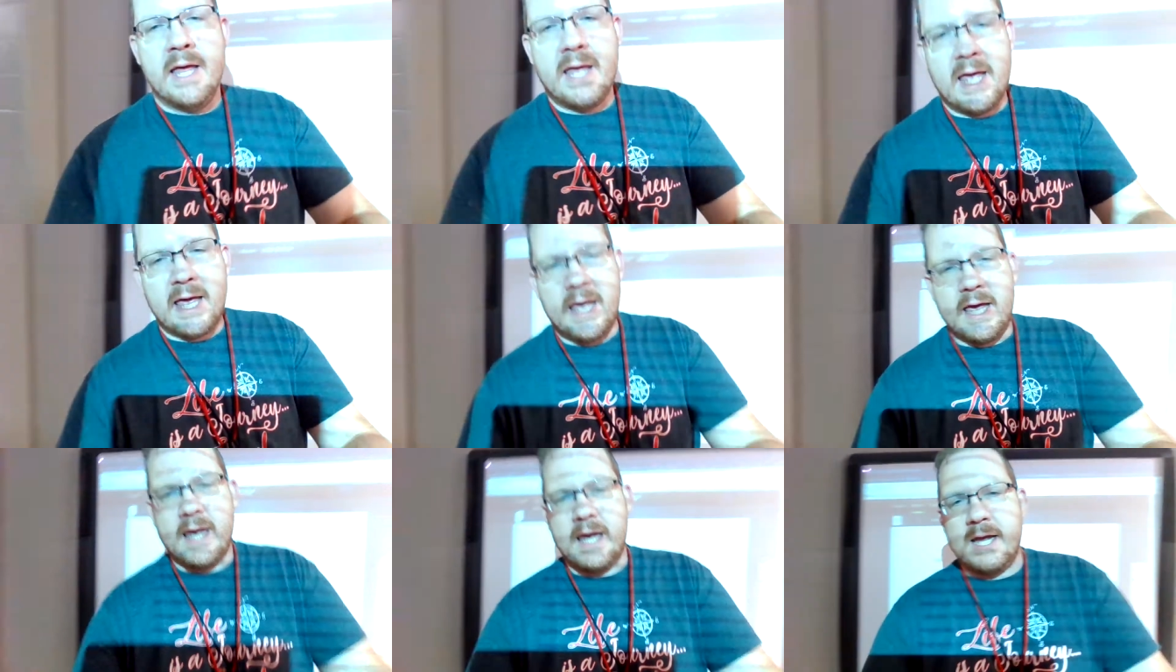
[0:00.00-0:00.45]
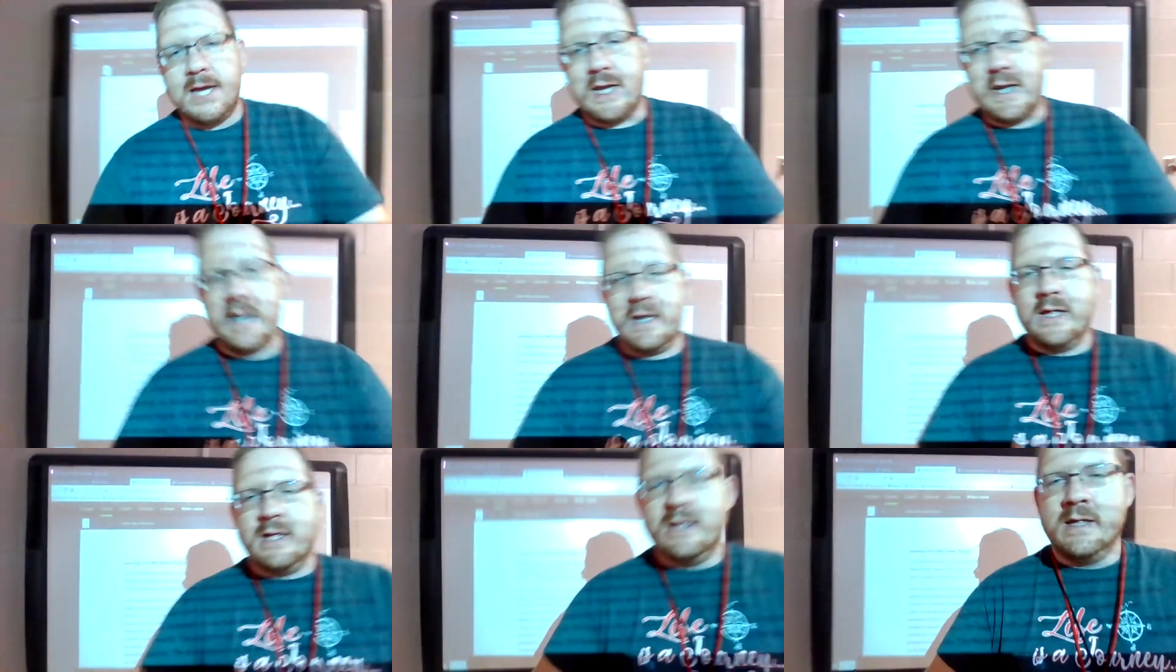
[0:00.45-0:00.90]

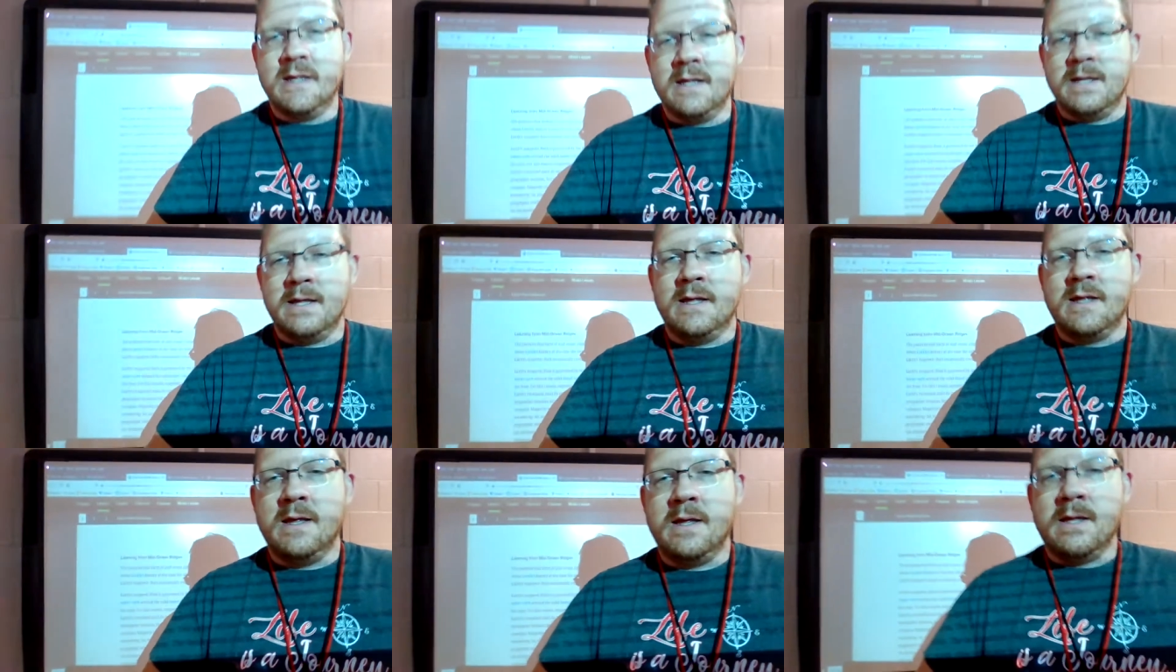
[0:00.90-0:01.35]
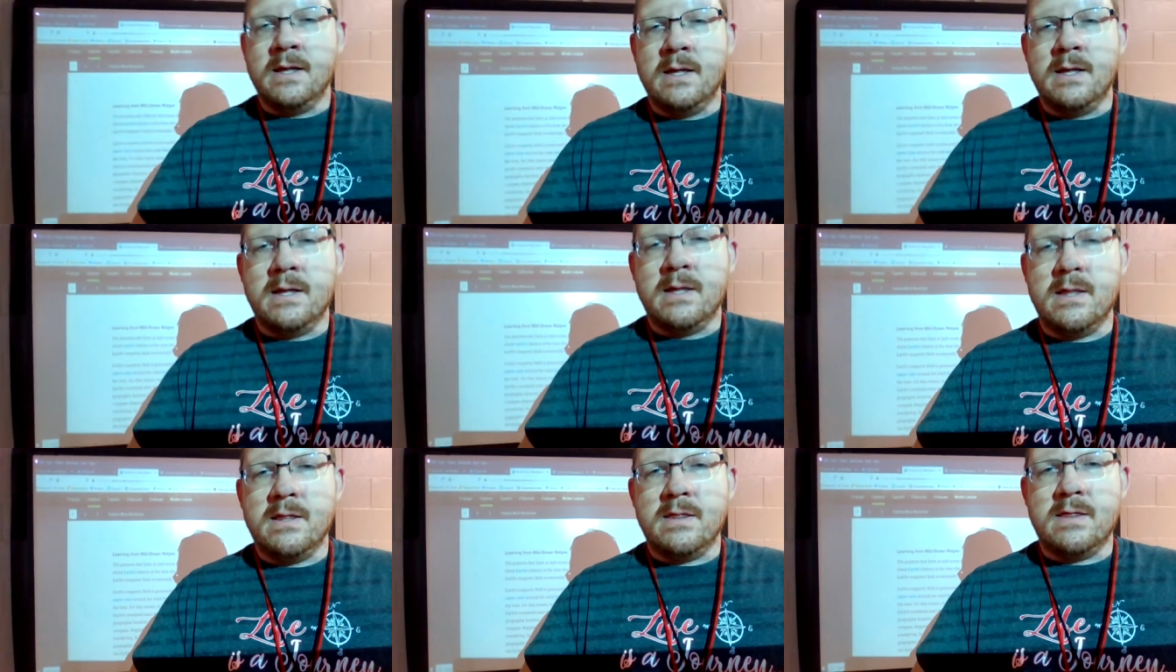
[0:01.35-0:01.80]
in
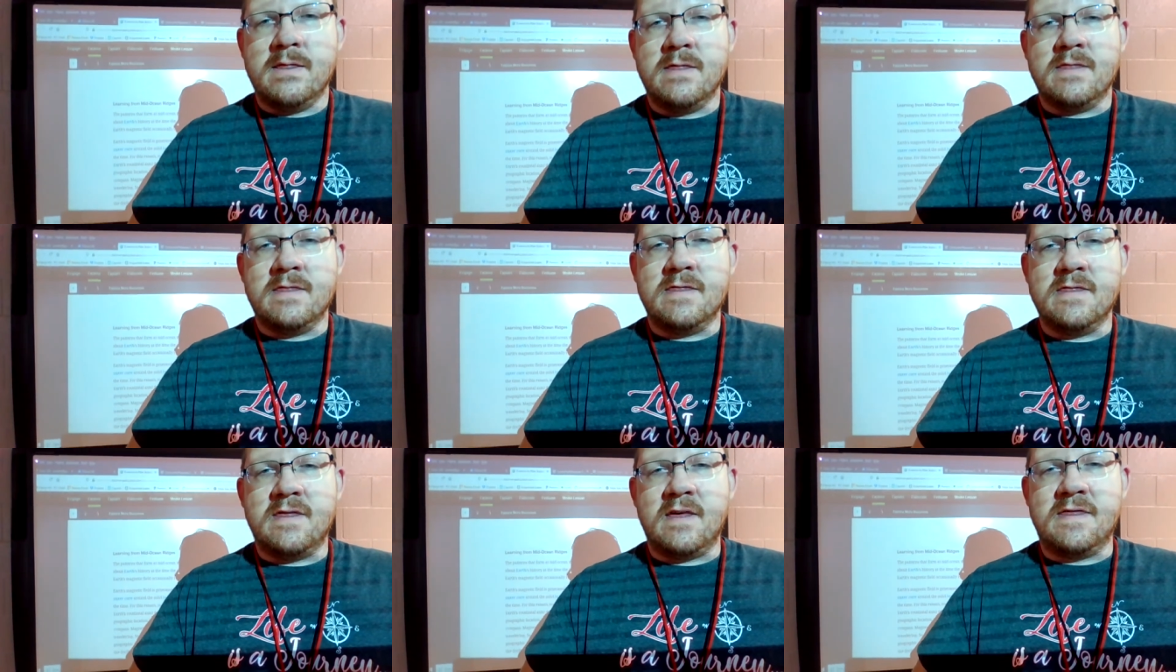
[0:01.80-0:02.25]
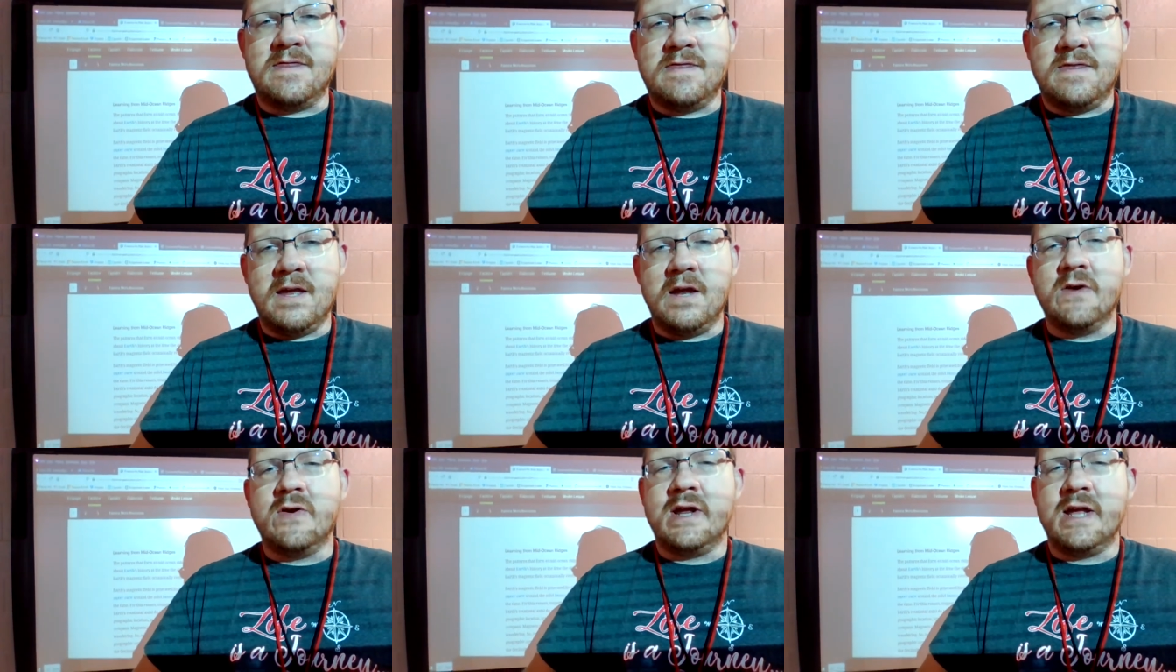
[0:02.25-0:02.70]
the
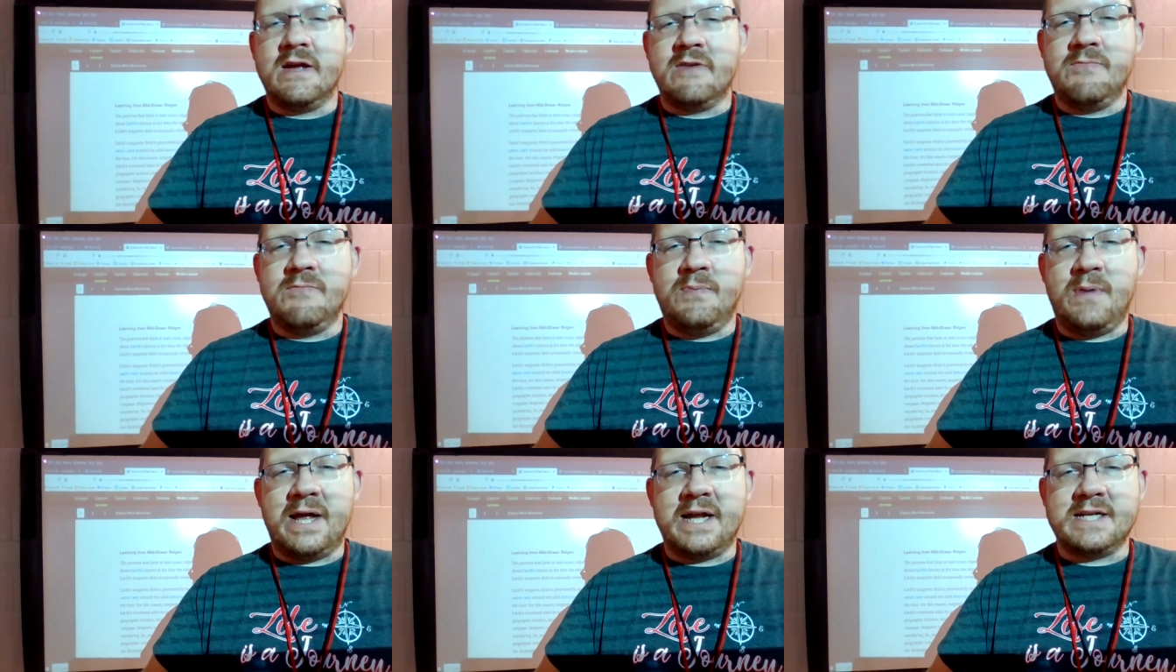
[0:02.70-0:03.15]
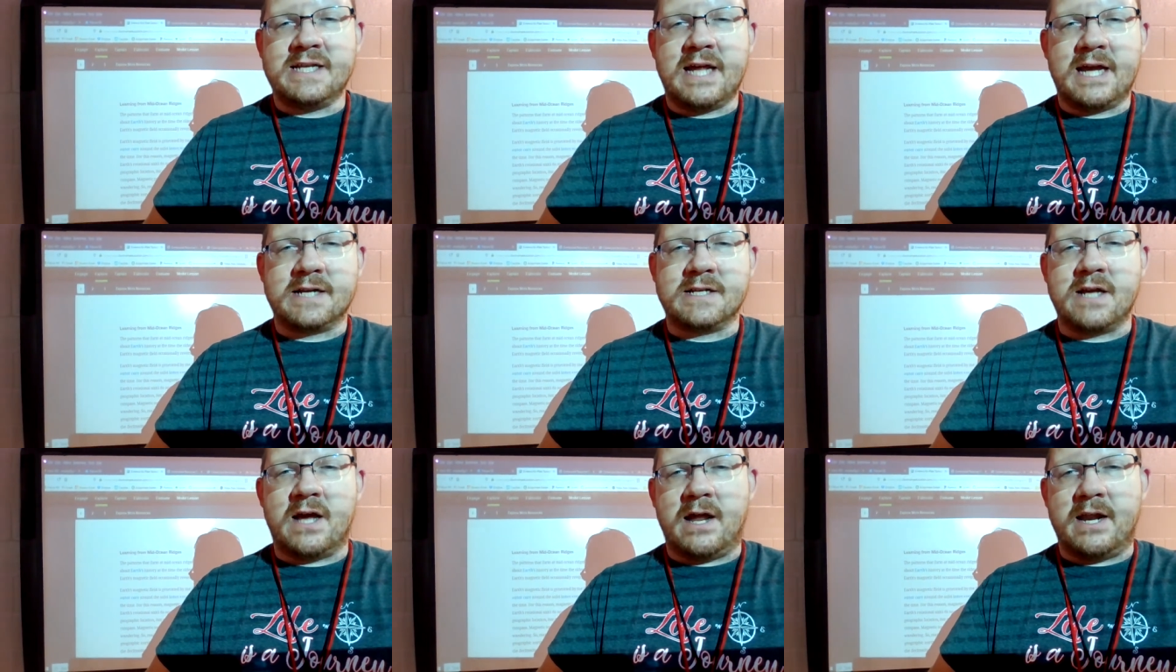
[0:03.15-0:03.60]
theory of plate
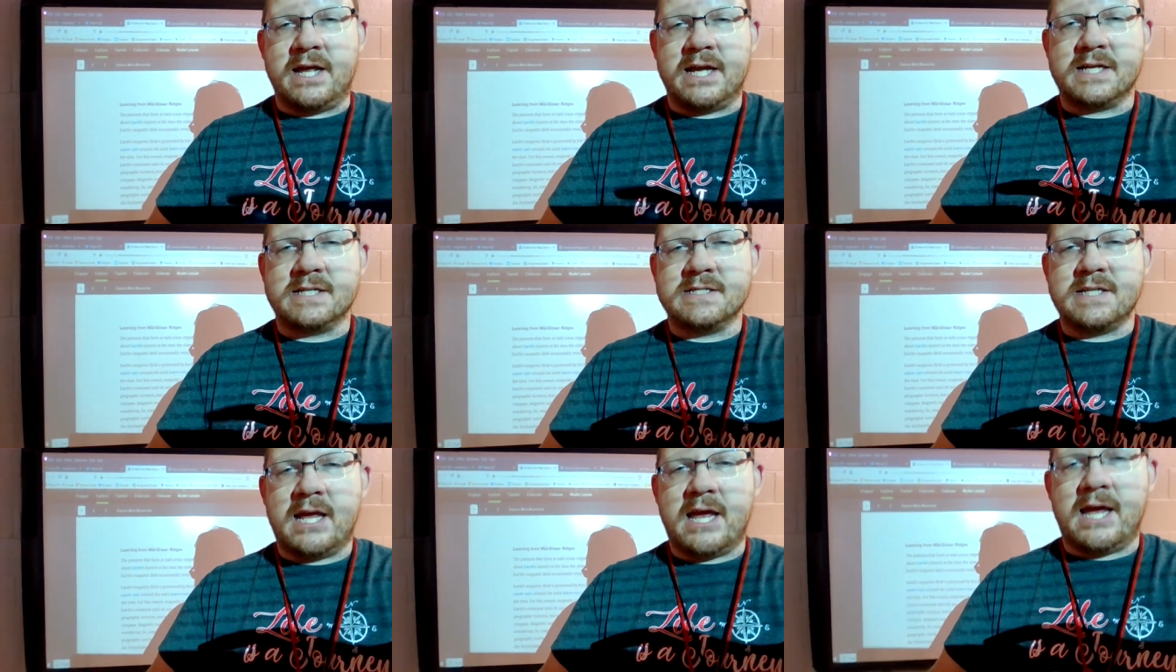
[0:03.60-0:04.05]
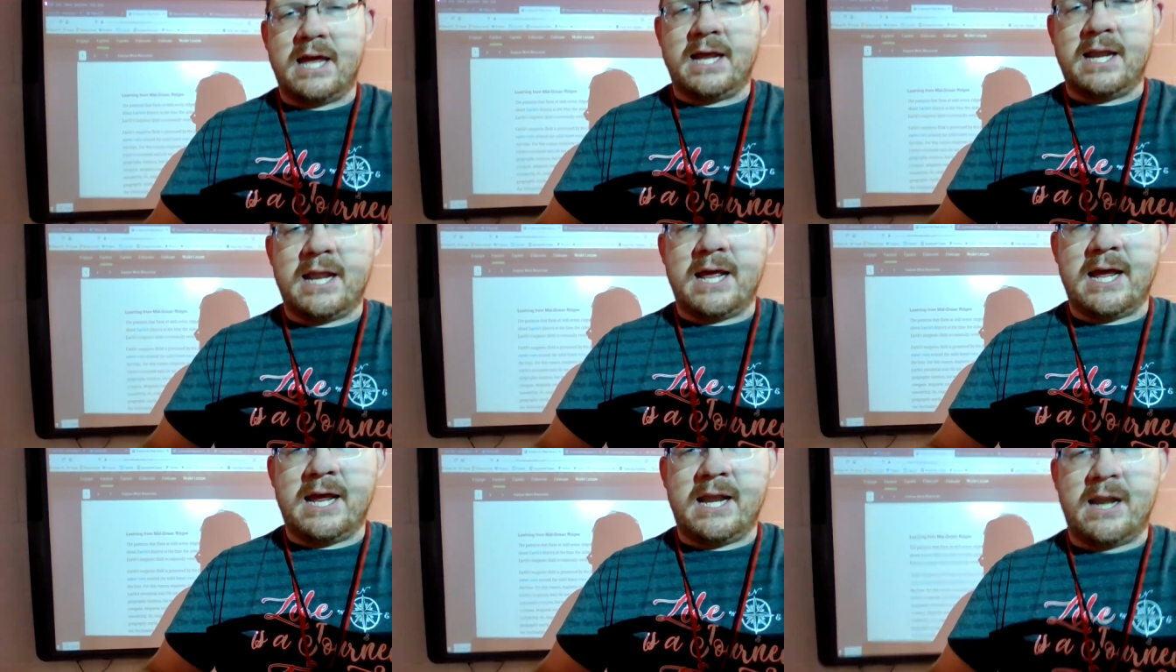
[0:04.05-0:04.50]
tectonics
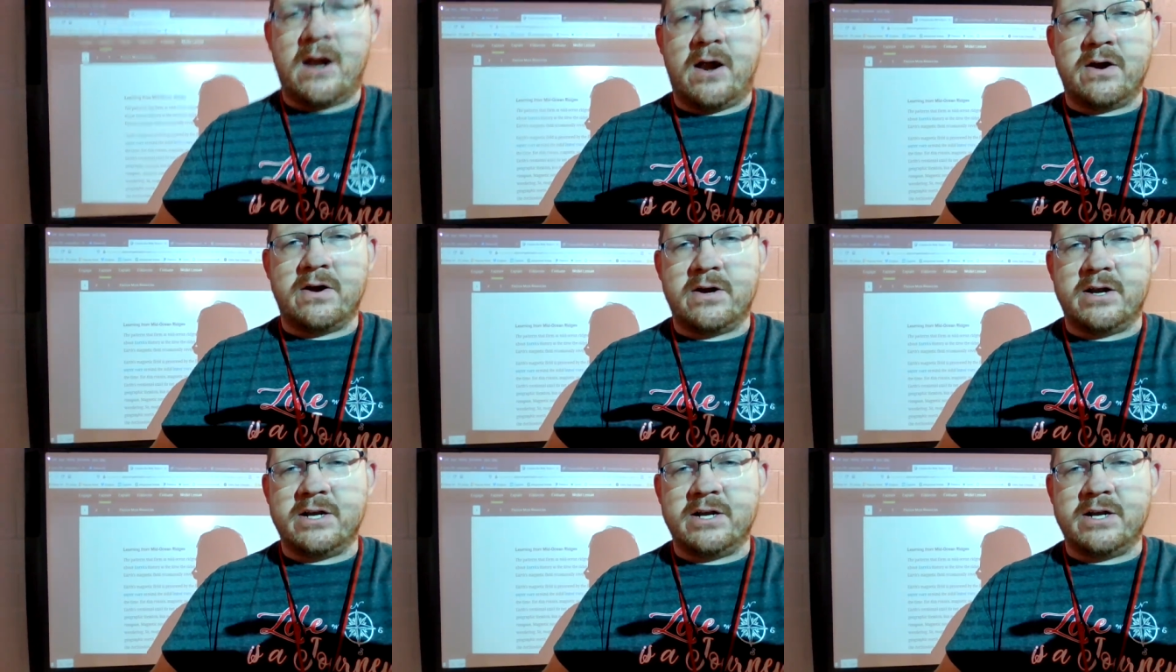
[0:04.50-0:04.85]
and, and our